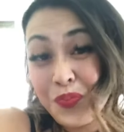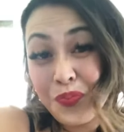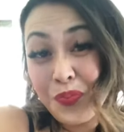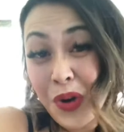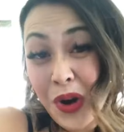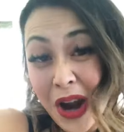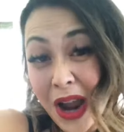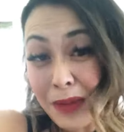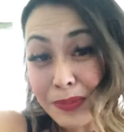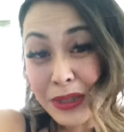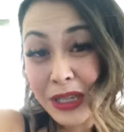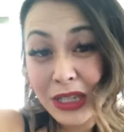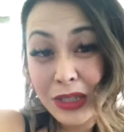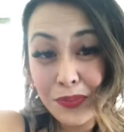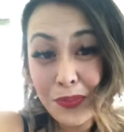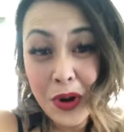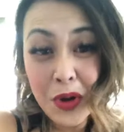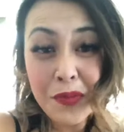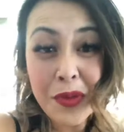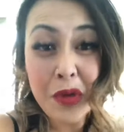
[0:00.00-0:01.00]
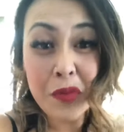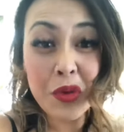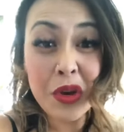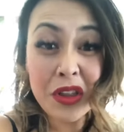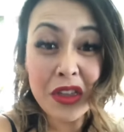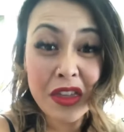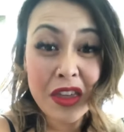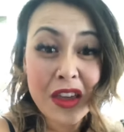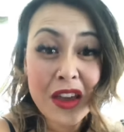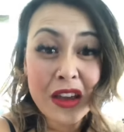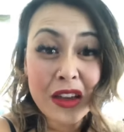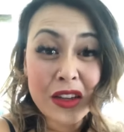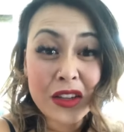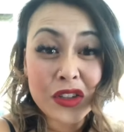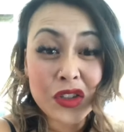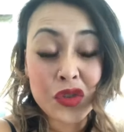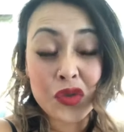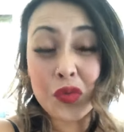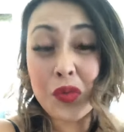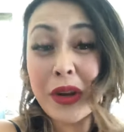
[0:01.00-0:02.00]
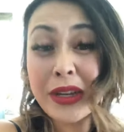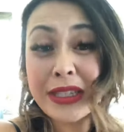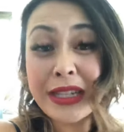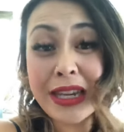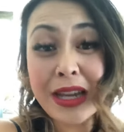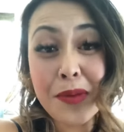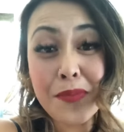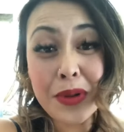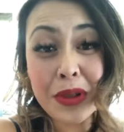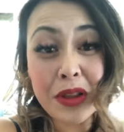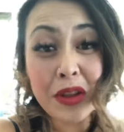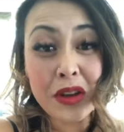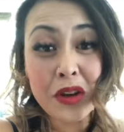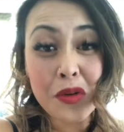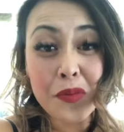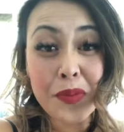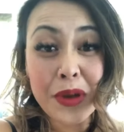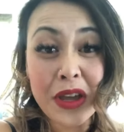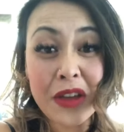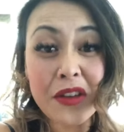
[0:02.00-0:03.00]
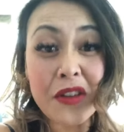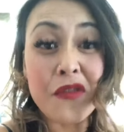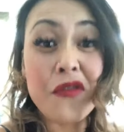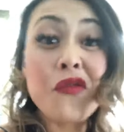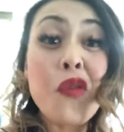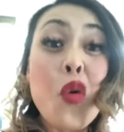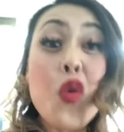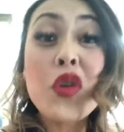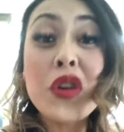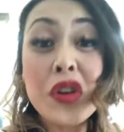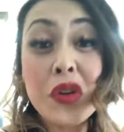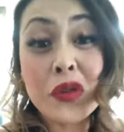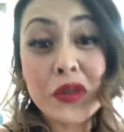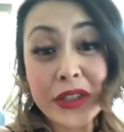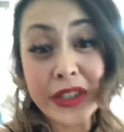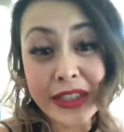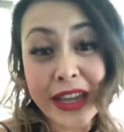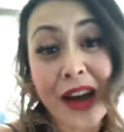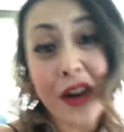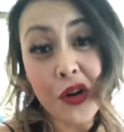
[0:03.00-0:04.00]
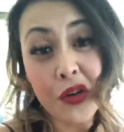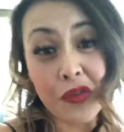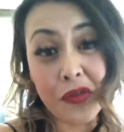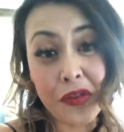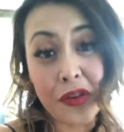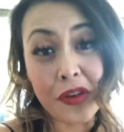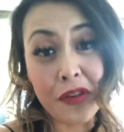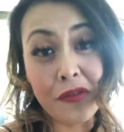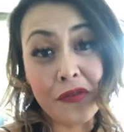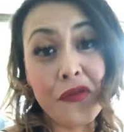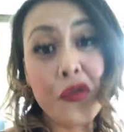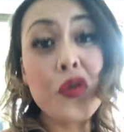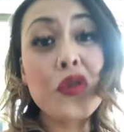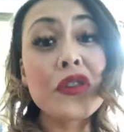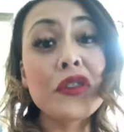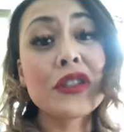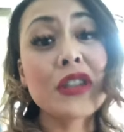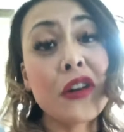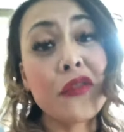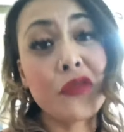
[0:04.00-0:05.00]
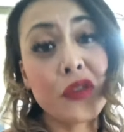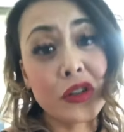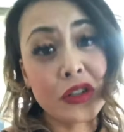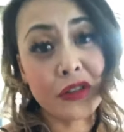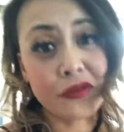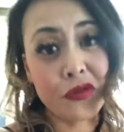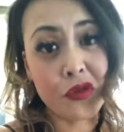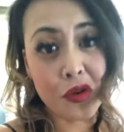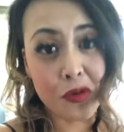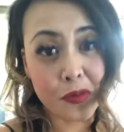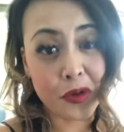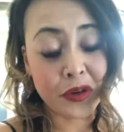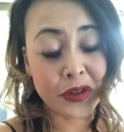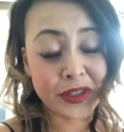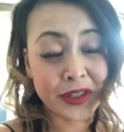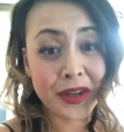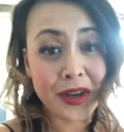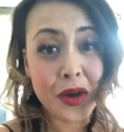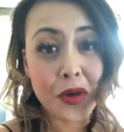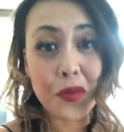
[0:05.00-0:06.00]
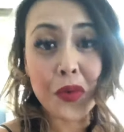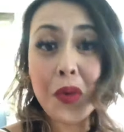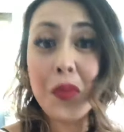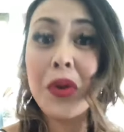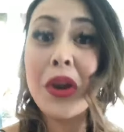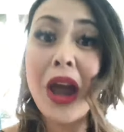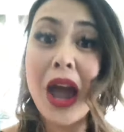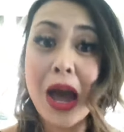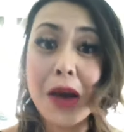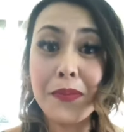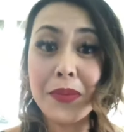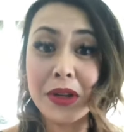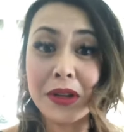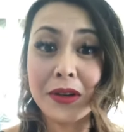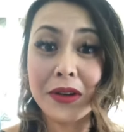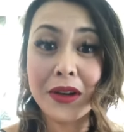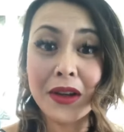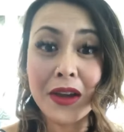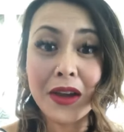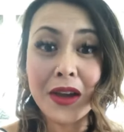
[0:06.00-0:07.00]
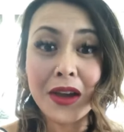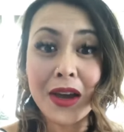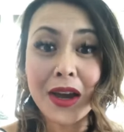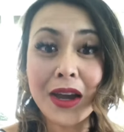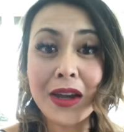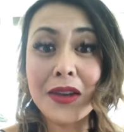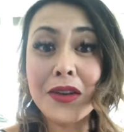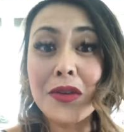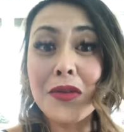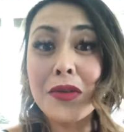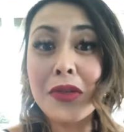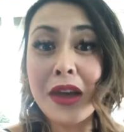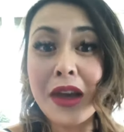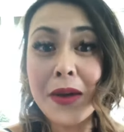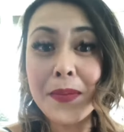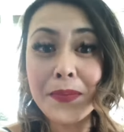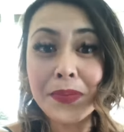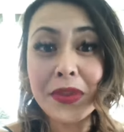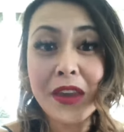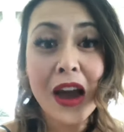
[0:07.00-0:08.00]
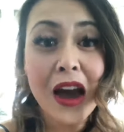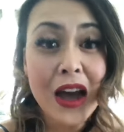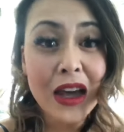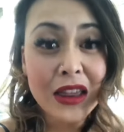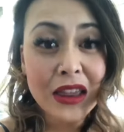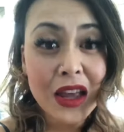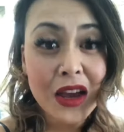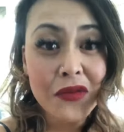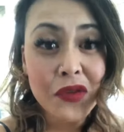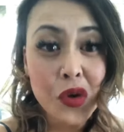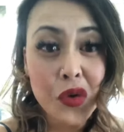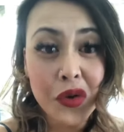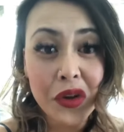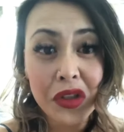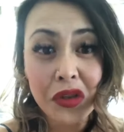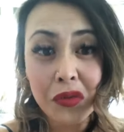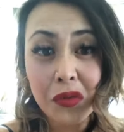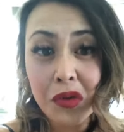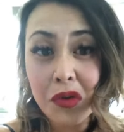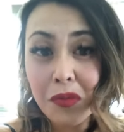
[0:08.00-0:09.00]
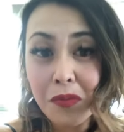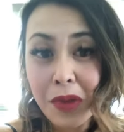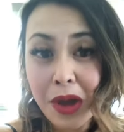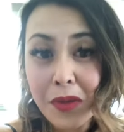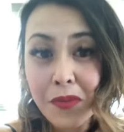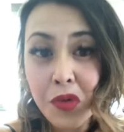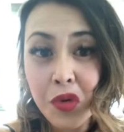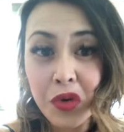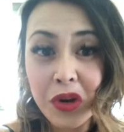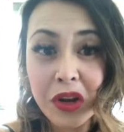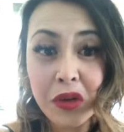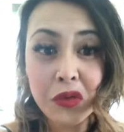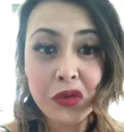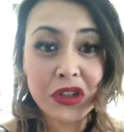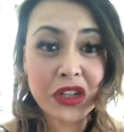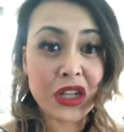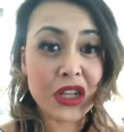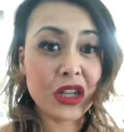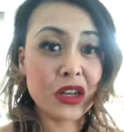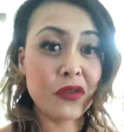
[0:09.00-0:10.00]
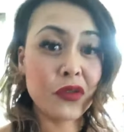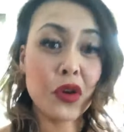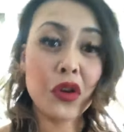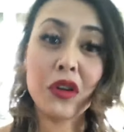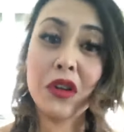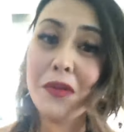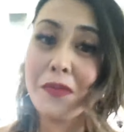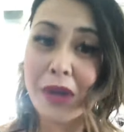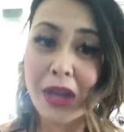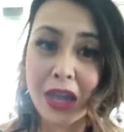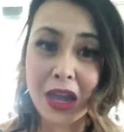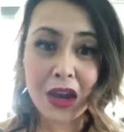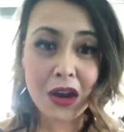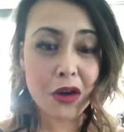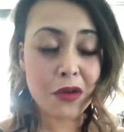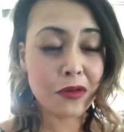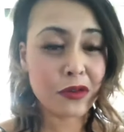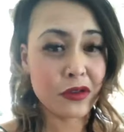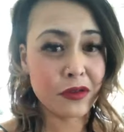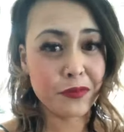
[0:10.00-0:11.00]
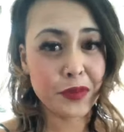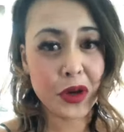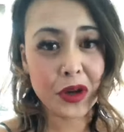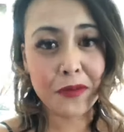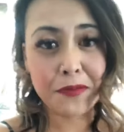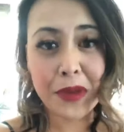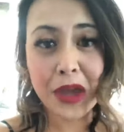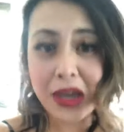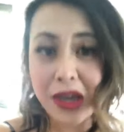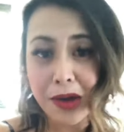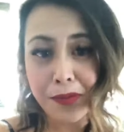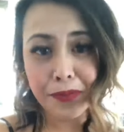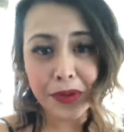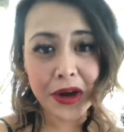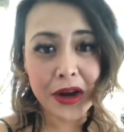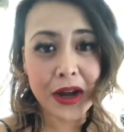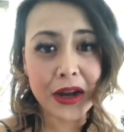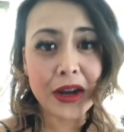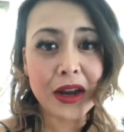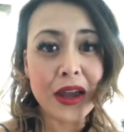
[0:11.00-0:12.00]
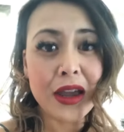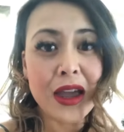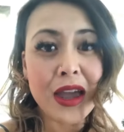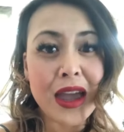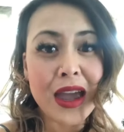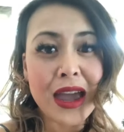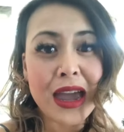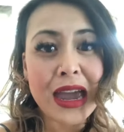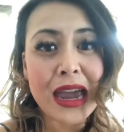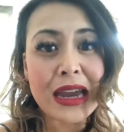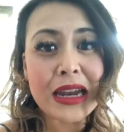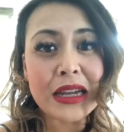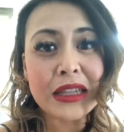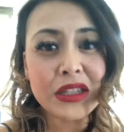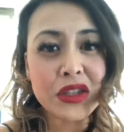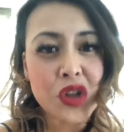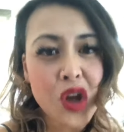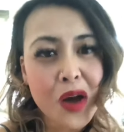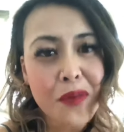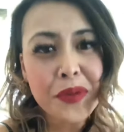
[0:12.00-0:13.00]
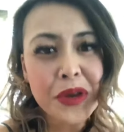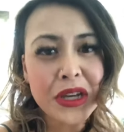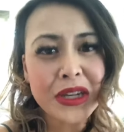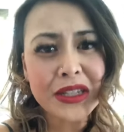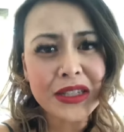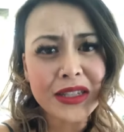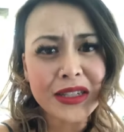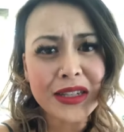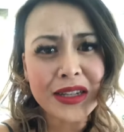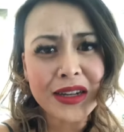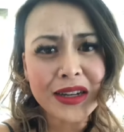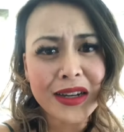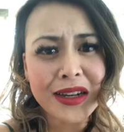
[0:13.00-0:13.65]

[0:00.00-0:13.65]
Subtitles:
perhaps experiment with dressing up a little bit for yourself first and foremost. What would happen? I know that I love going through my morning routine of curling my hair, putting makeup on, and it's not because